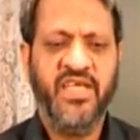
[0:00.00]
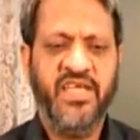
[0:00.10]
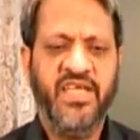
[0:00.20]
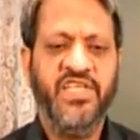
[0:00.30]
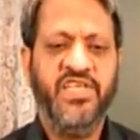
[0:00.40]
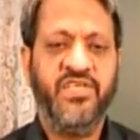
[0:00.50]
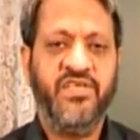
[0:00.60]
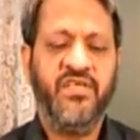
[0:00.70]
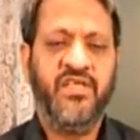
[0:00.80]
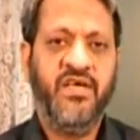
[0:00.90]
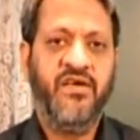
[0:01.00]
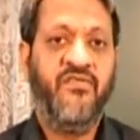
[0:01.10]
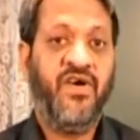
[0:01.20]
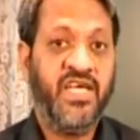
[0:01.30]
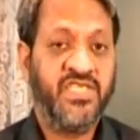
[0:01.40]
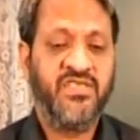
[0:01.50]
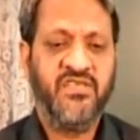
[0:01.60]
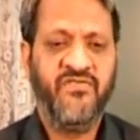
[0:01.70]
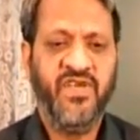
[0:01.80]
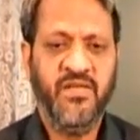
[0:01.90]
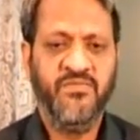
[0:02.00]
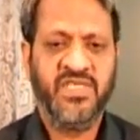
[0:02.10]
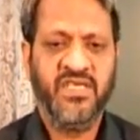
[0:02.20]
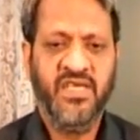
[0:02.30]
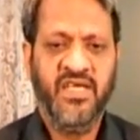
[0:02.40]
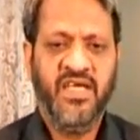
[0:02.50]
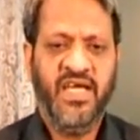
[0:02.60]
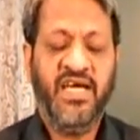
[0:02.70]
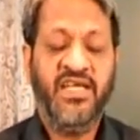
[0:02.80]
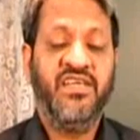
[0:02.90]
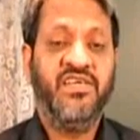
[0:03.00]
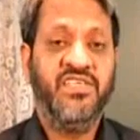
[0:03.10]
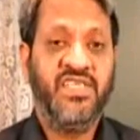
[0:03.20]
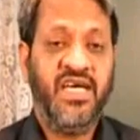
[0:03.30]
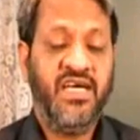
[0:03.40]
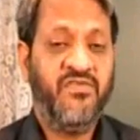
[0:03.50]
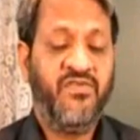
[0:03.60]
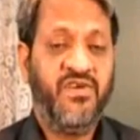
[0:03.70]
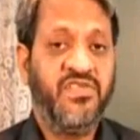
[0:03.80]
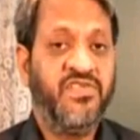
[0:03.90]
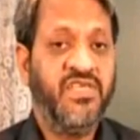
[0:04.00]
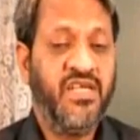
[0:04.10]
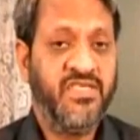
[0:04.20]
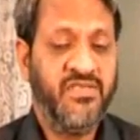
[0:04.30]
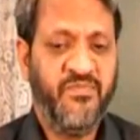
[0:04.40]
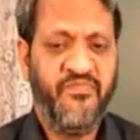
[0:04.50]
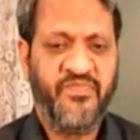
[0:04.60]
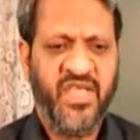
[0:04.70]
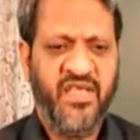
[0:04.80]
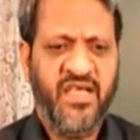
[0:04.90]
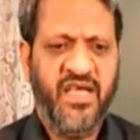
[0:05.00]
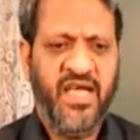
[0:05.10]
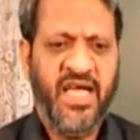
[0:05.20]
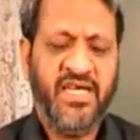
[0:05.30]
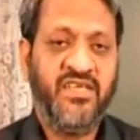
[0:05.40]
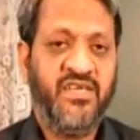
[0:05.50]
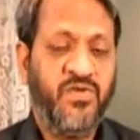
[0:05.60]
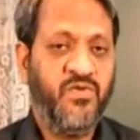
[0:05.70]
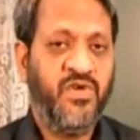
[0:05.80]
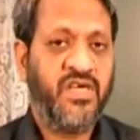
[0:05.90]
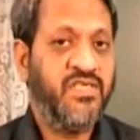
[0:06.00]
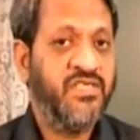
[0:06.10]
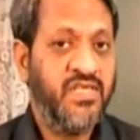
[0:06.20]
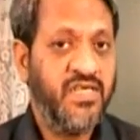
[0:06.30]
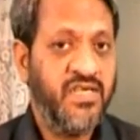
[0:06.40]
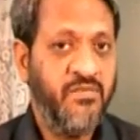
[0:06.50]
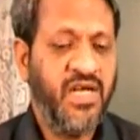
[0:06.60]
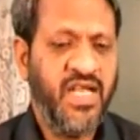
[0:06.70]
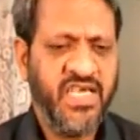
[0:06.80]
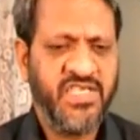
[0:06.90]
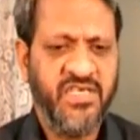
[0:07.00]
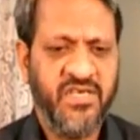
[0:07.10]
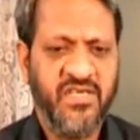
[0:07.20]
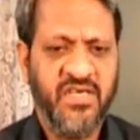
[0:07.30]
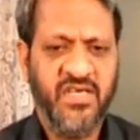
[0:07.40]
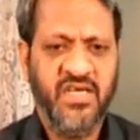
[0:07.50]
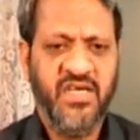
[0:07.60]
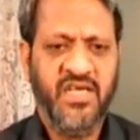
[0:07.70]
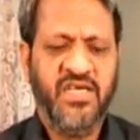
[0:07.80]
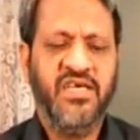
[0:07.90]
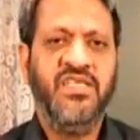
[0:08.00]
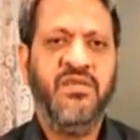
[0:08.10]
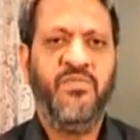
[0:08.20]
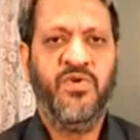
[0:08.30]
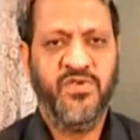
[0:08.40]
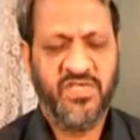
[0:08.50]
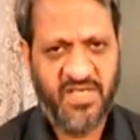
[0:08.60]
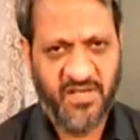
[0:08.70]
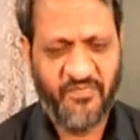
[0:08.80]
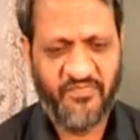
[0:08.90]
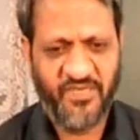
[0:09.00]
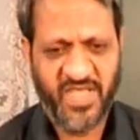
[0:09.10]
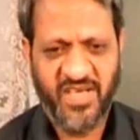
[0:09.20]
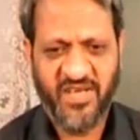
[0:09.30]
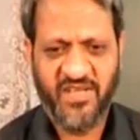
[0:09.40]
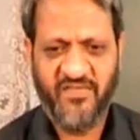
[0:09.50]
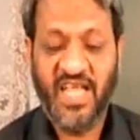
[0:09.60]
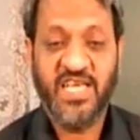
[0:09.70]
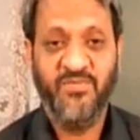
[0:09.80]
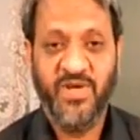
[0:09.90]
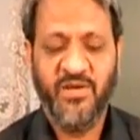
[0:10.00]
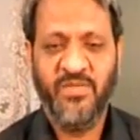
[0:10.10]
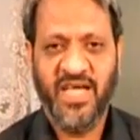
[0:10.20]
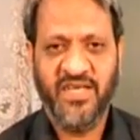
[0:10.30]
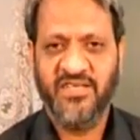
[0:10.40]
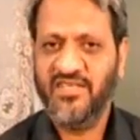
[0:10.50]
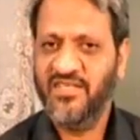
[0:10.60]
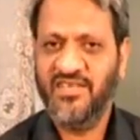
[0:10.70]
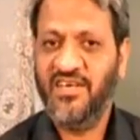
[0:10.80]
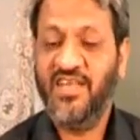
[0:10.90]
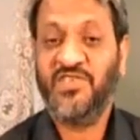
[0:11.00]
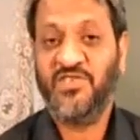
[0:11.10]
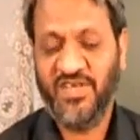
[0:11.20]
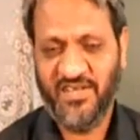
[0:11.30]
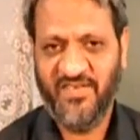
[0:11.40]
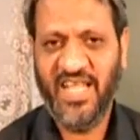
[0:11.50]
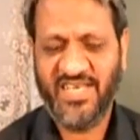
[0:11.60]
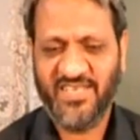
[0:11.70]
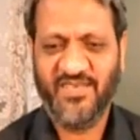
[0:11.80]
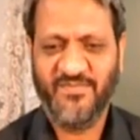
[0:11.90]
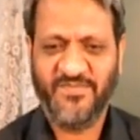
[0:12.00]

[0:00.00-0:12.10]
In addition, faster films and a desire for realism had to a considerable extent deposed the flashbulb and the electronic flash.